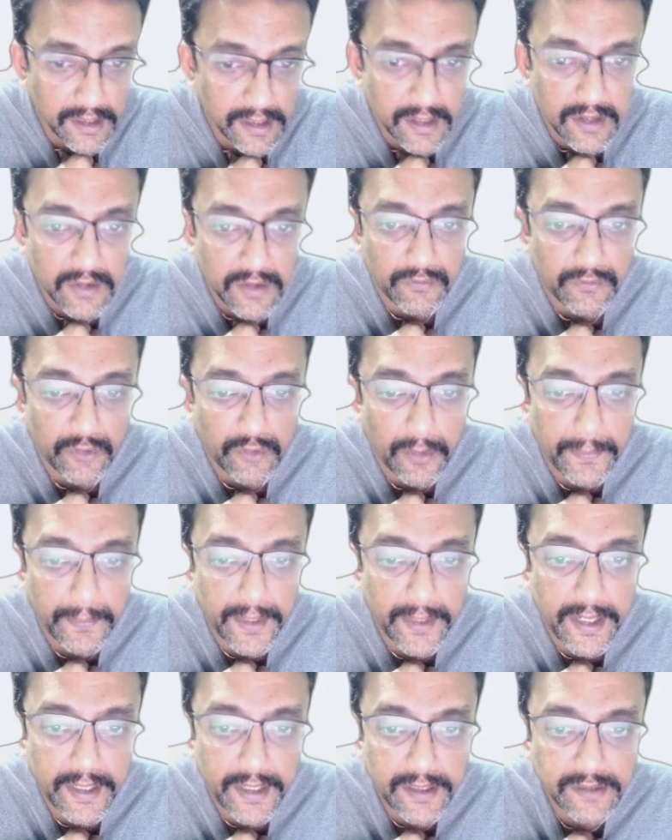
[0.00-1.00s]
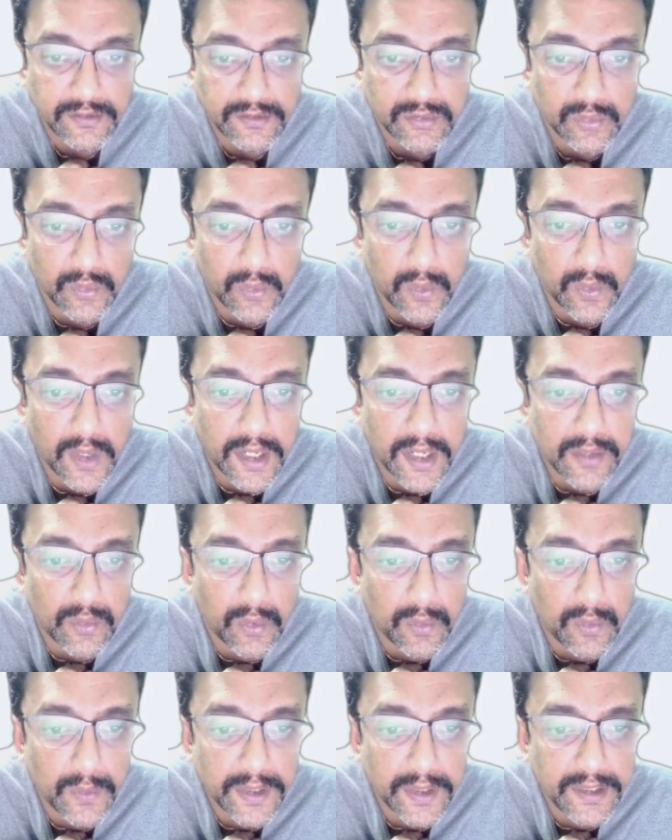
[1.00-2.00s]
For players who are
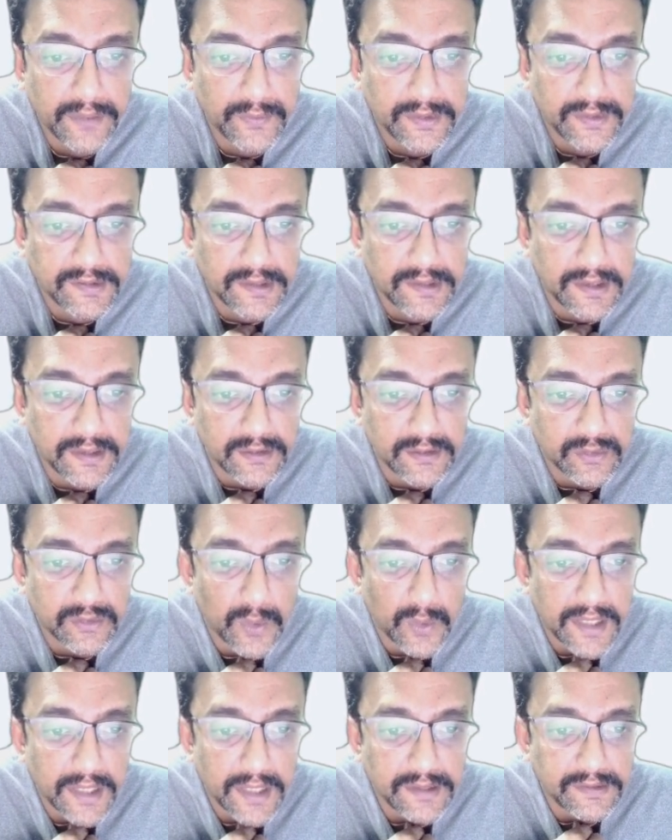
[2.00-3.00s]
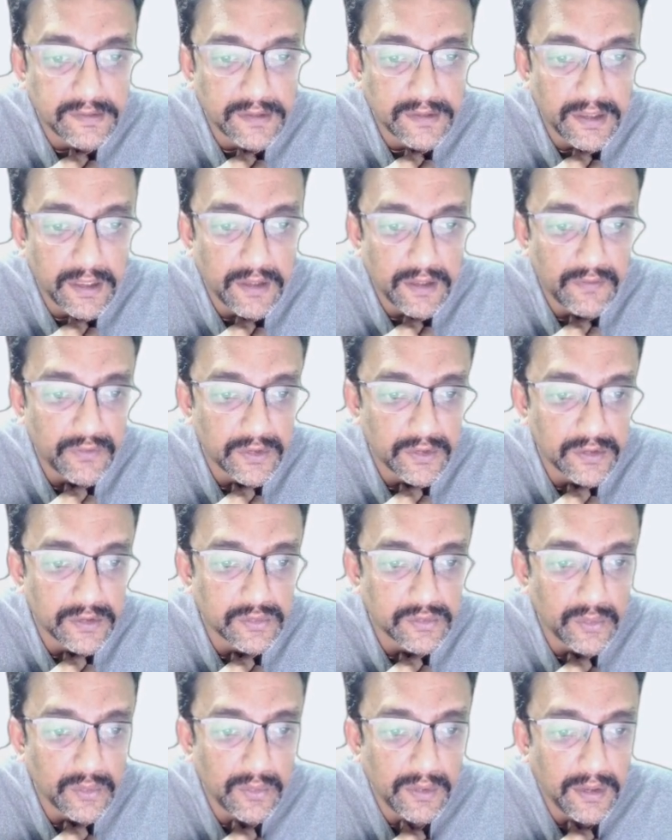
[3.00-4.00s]
over-invested in squads needed for the
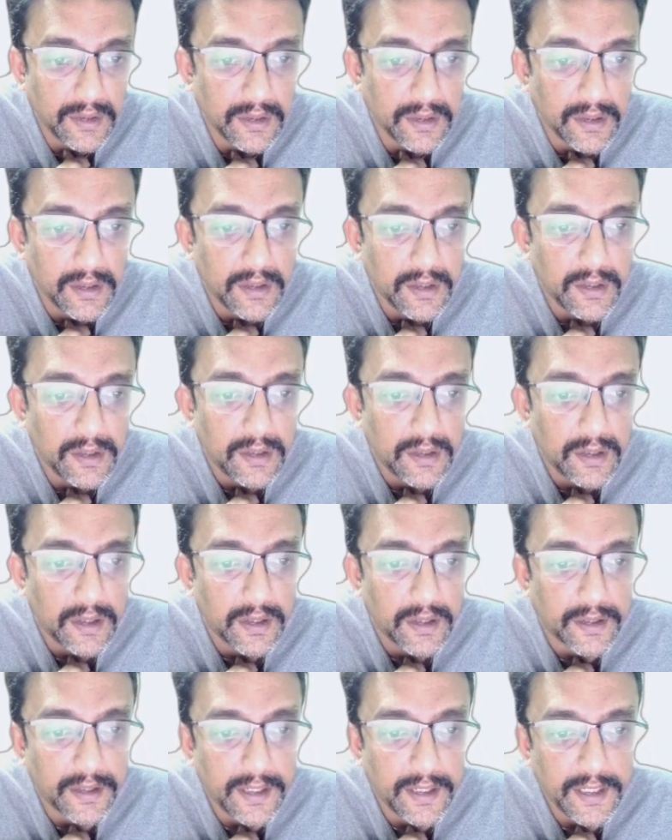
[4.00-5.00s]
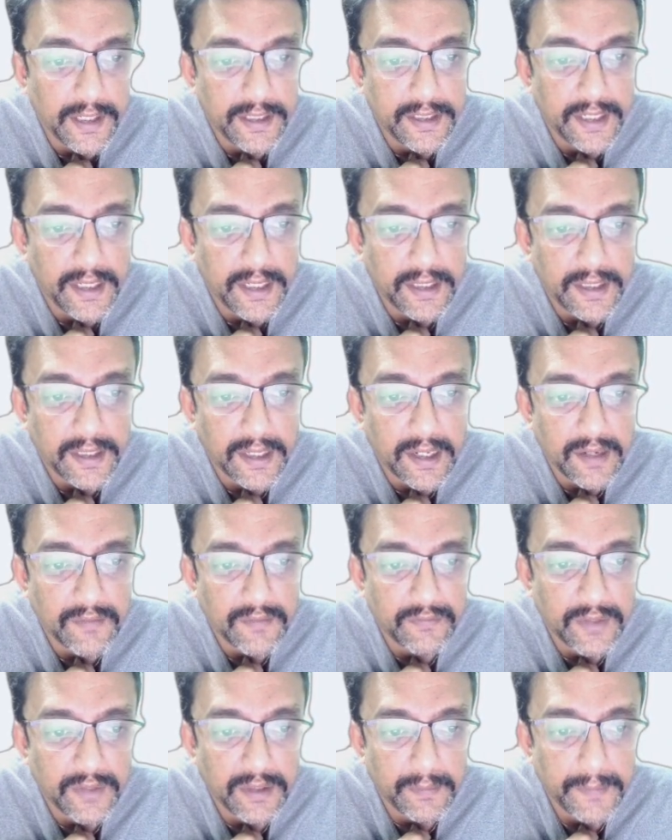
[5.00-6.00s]
zone, Relic Delta
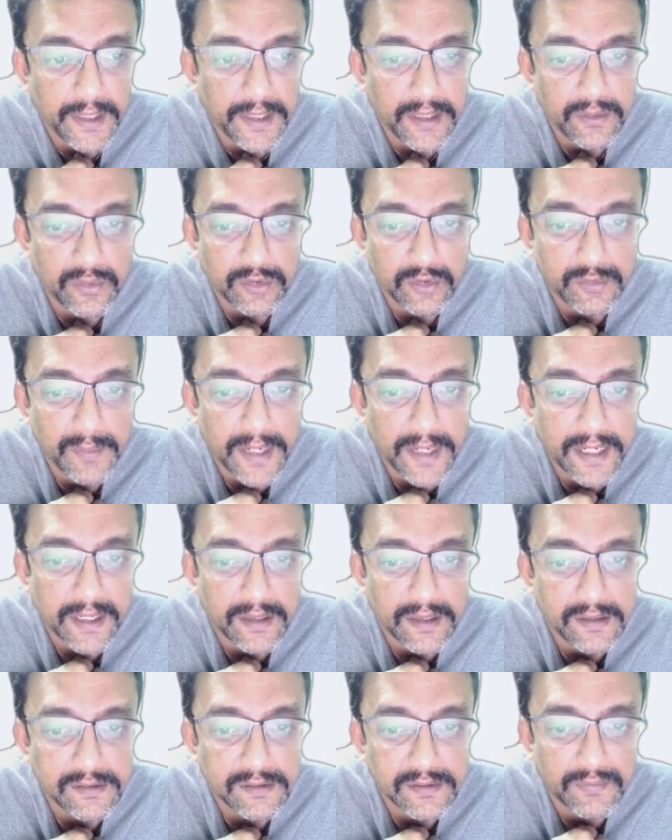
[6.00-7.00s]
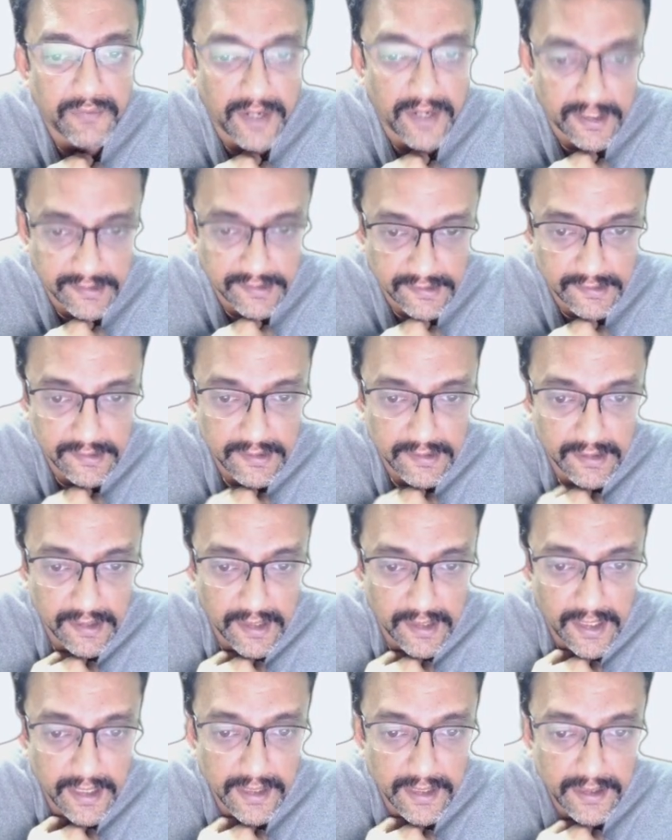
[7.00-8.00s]
will make those battles faster
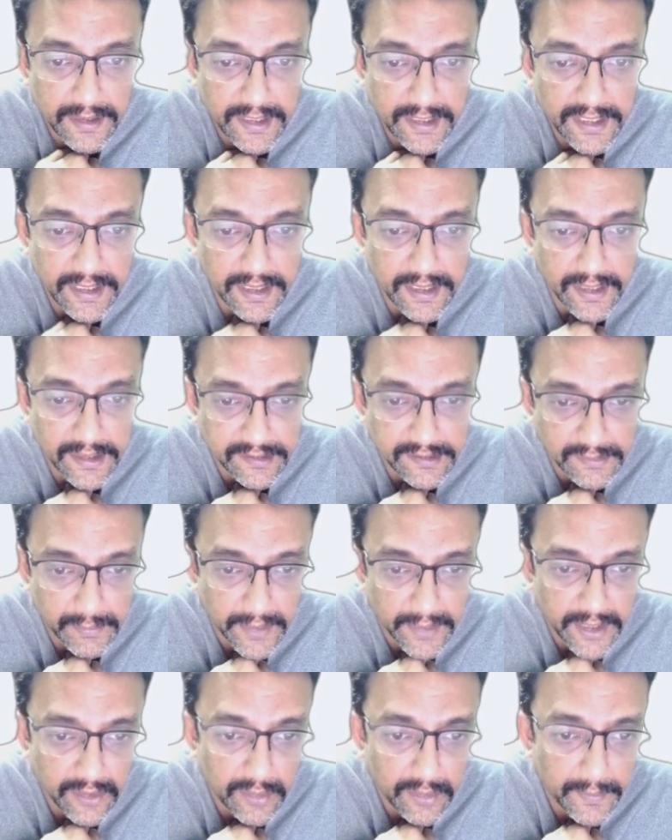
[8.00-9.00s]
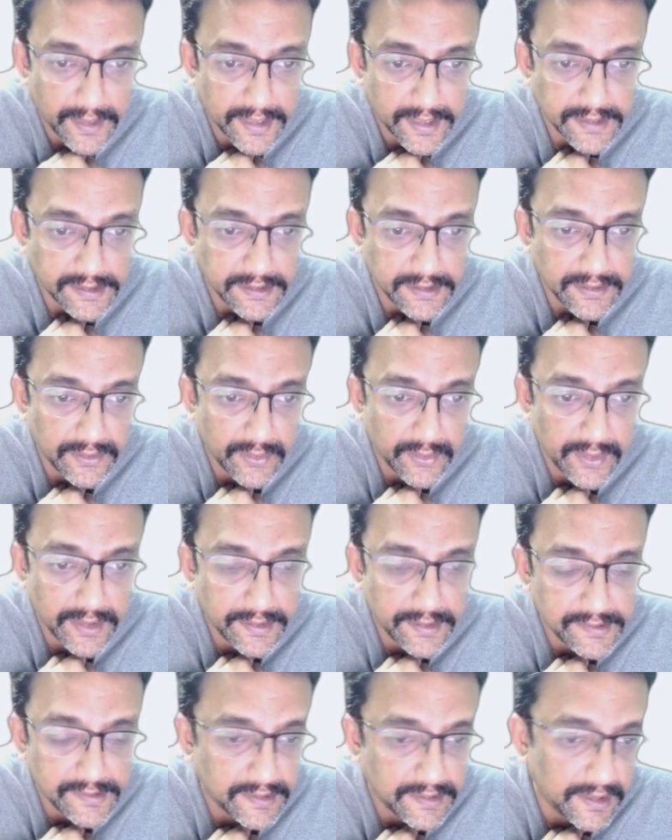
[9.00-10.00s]
and need less micromanaging during
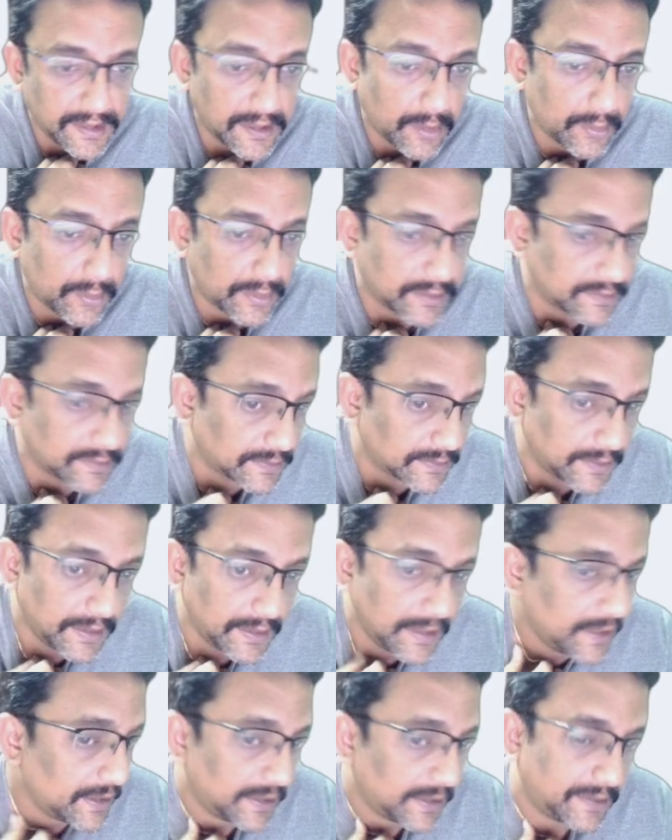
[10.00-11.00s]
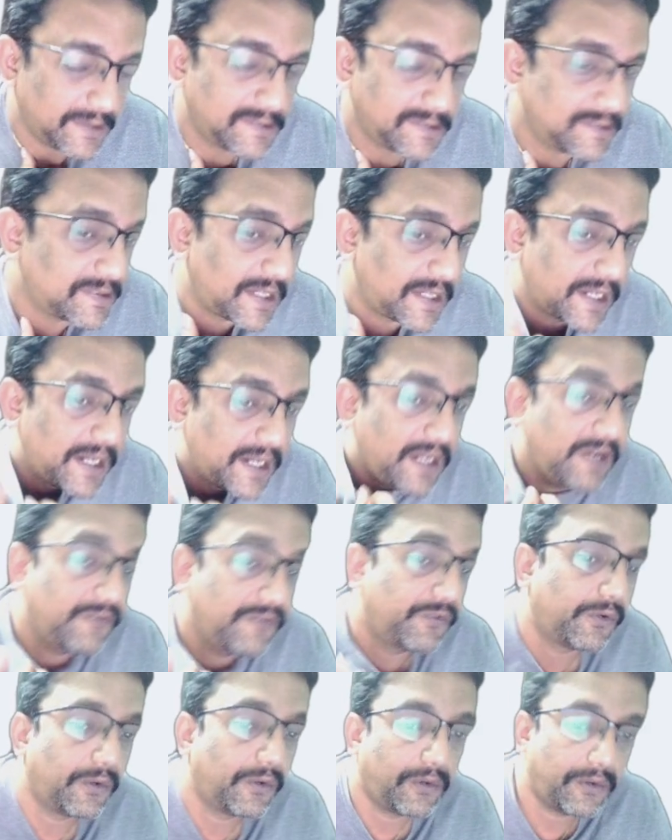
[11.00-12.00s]
these encounters. This is again
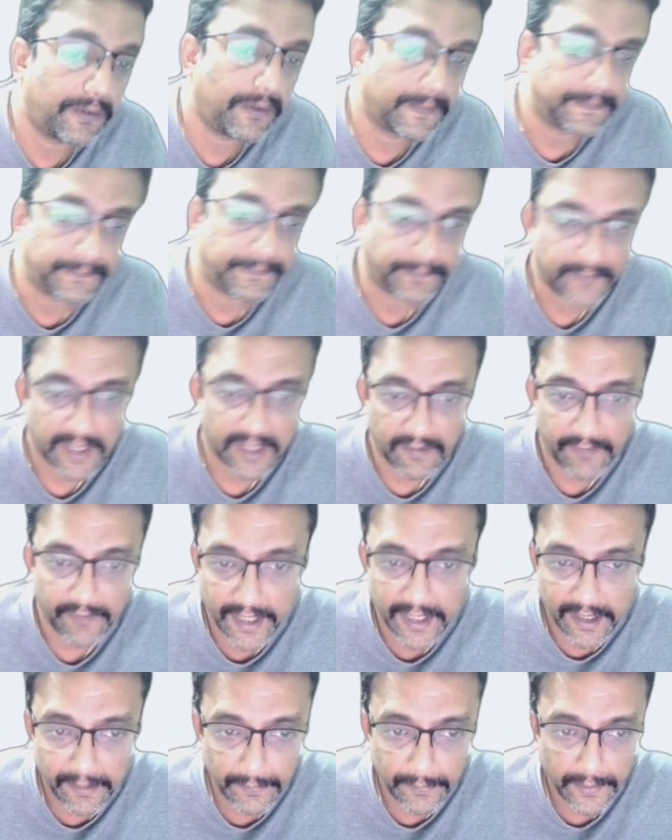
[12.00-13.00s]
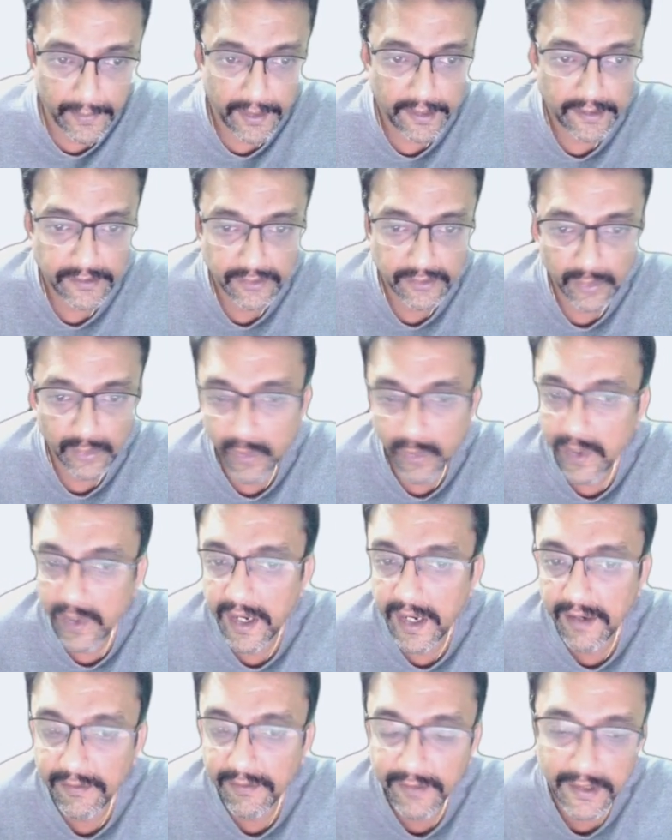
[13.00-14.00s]
for veteran players who
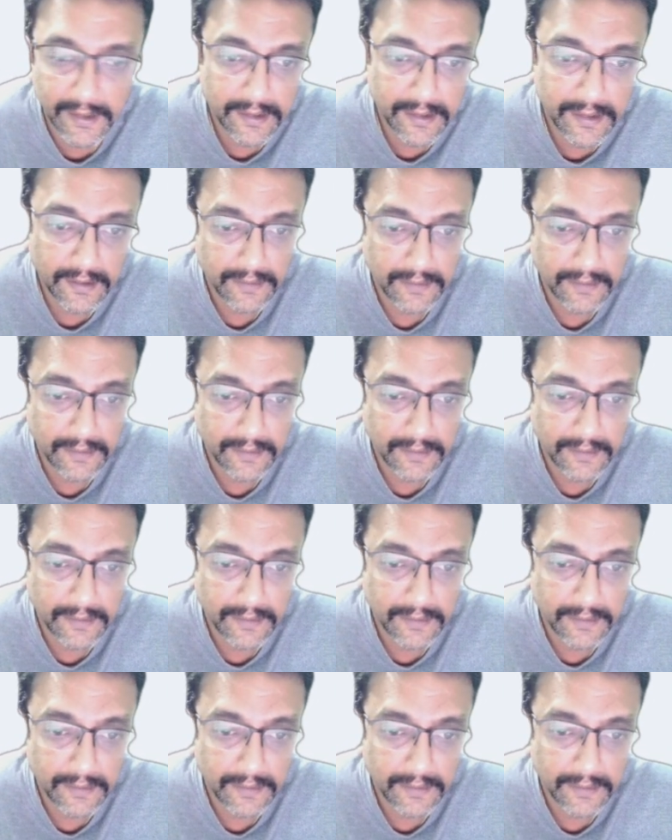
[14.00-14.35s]
have the